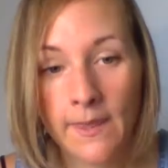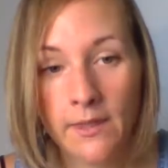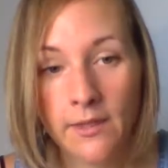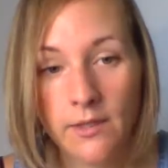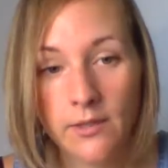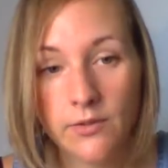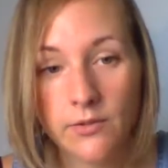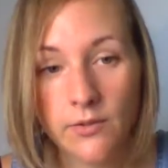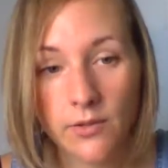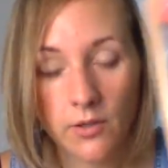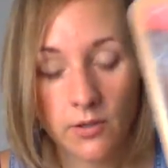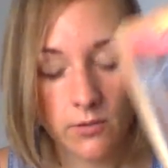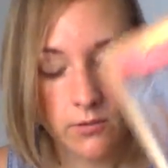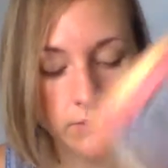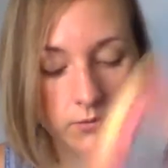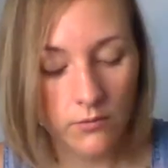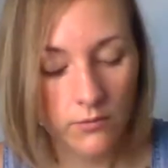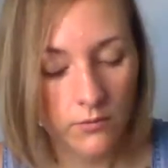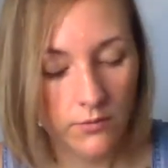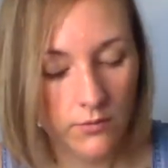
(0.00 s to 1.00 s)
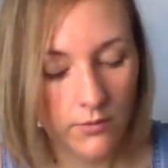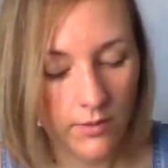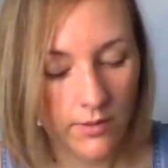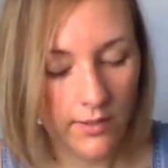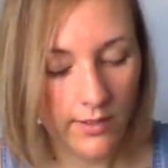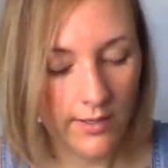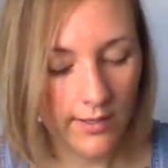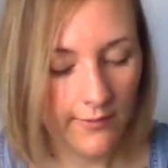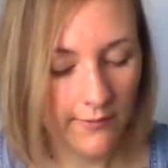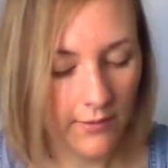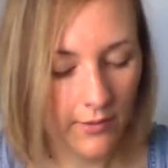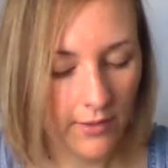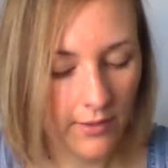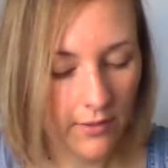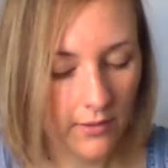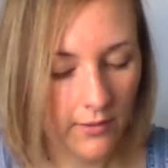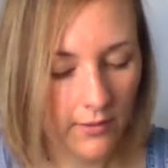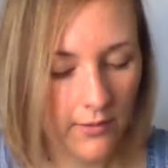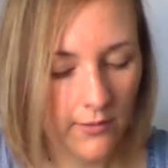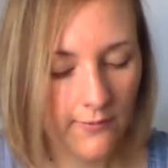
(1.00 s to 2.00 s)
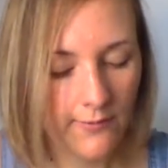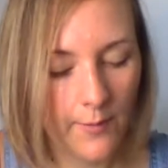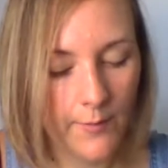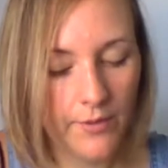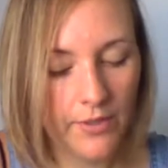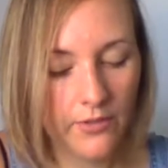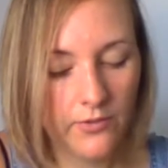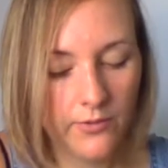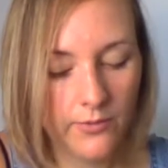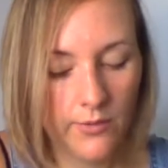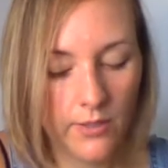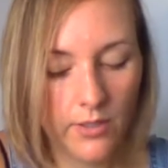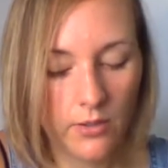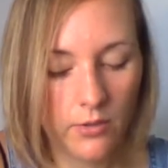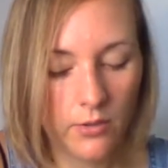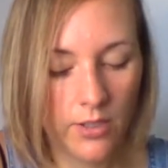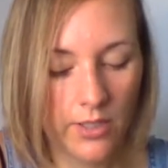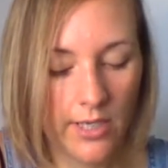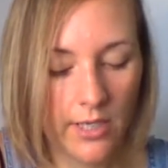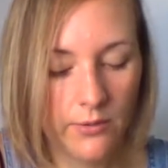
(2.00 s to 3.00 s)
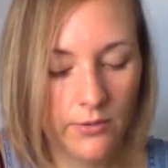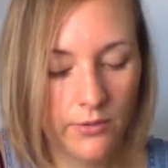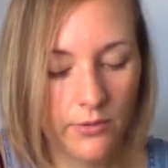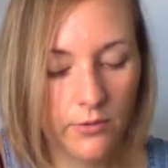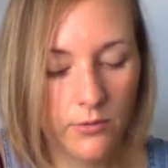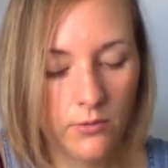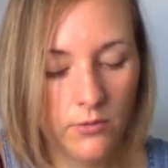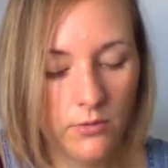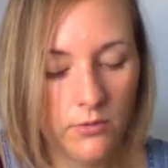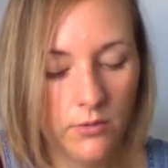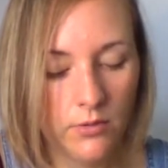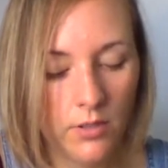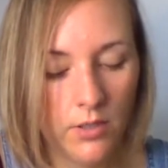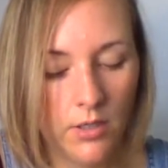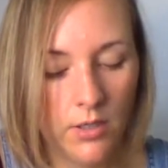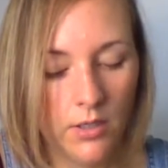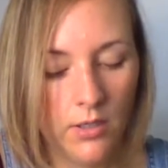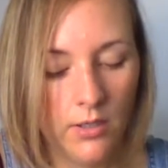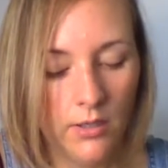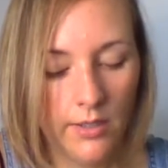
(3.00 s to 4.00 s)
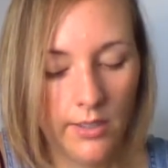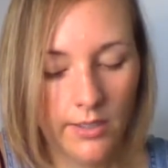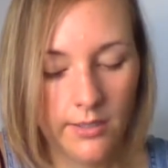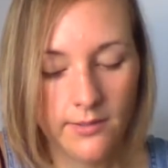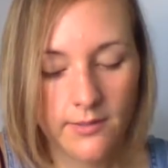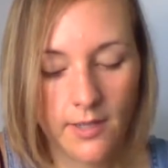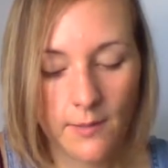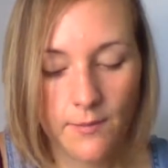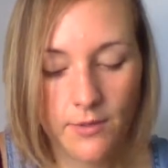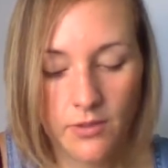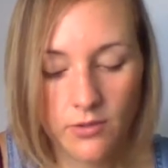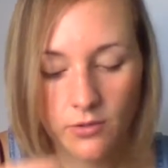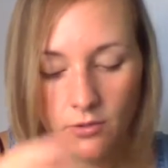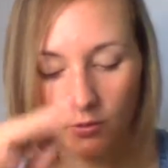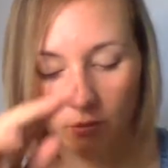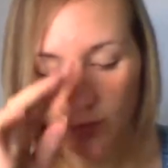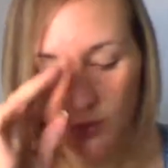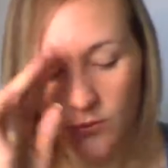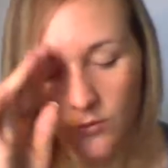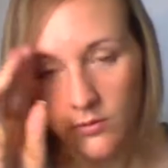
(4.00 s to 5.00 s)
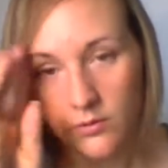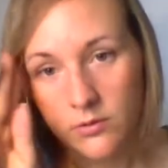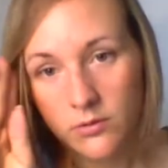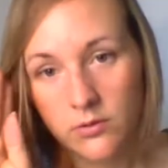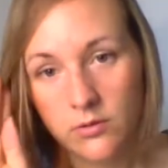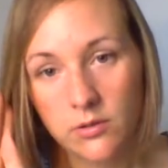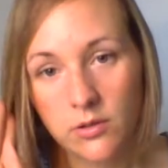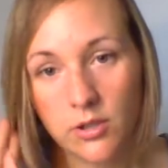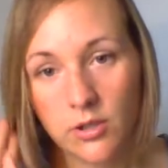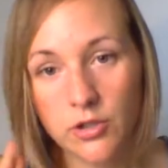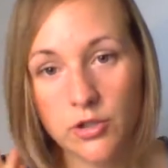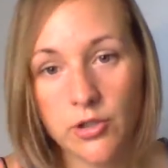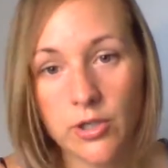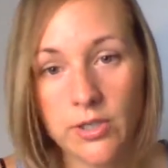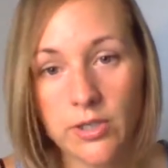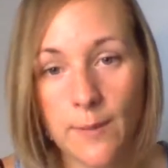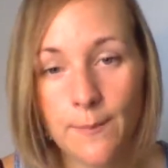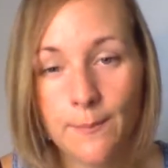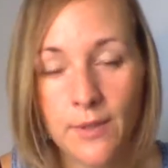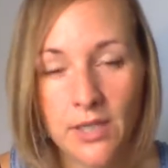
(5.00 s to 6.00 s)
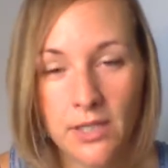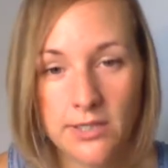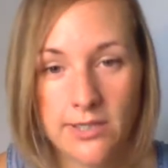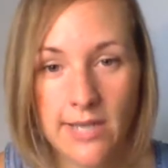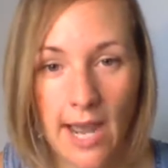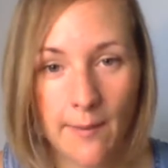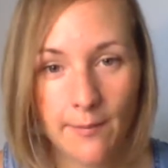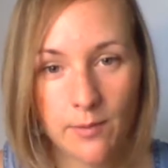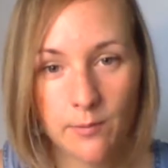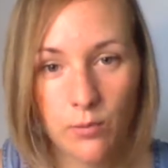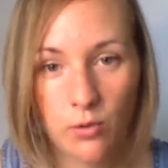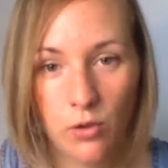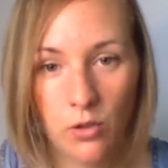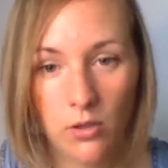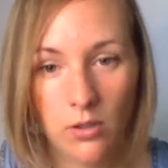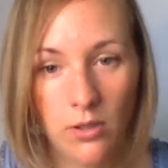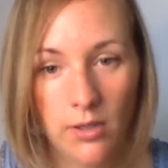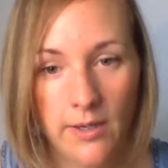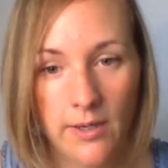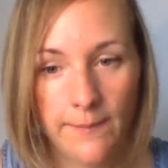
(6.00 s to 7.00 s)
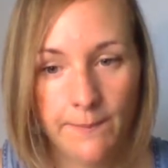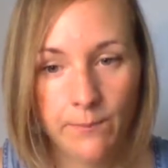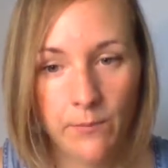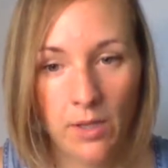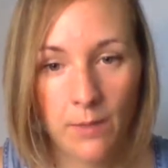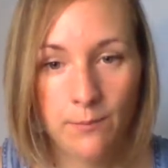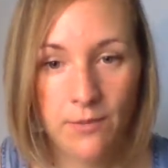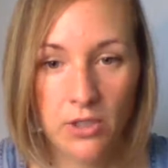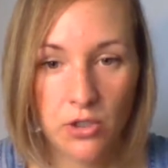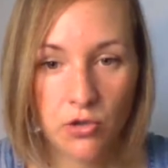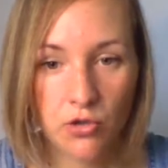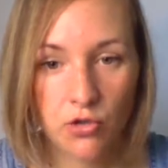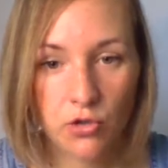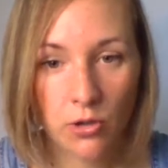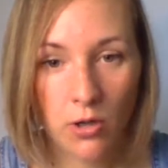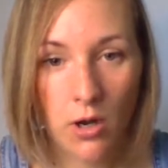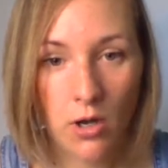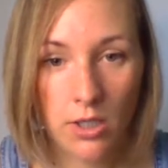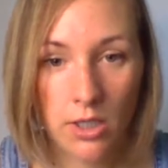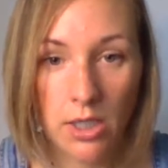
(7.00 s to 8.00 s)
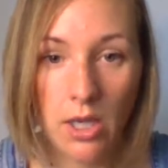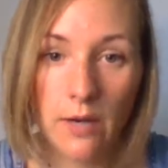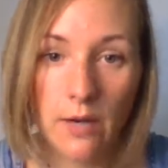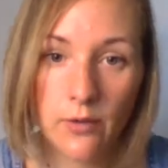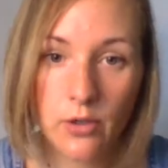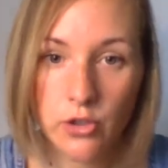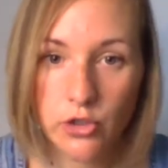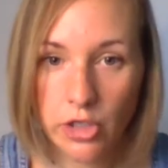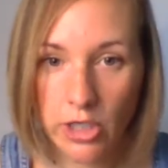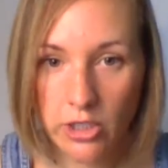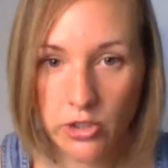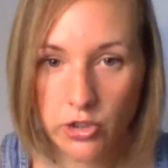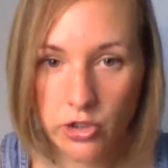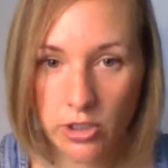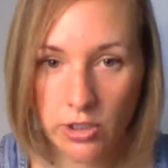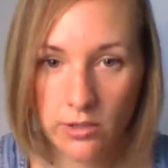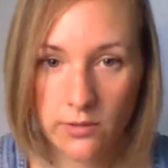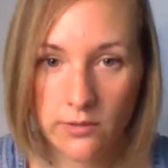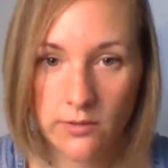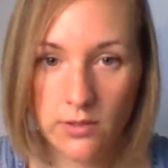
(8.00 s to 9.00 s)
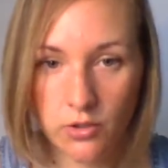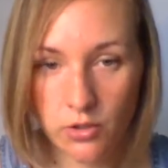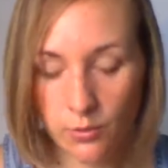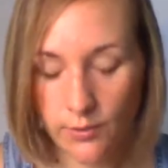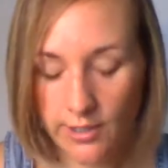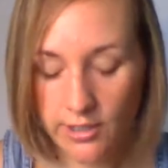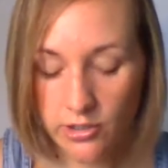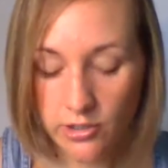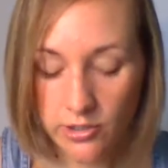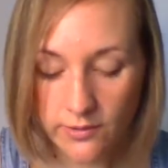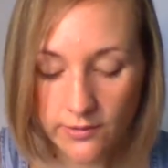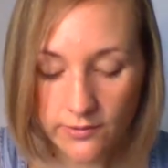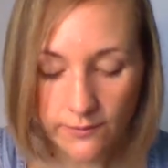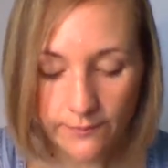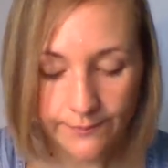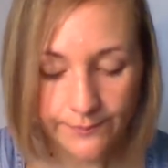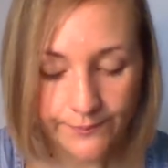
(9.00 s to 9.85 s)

And so I feel like the feminine's really learning how to like step into her strength and be adaptable and be strong in ever-changing situations,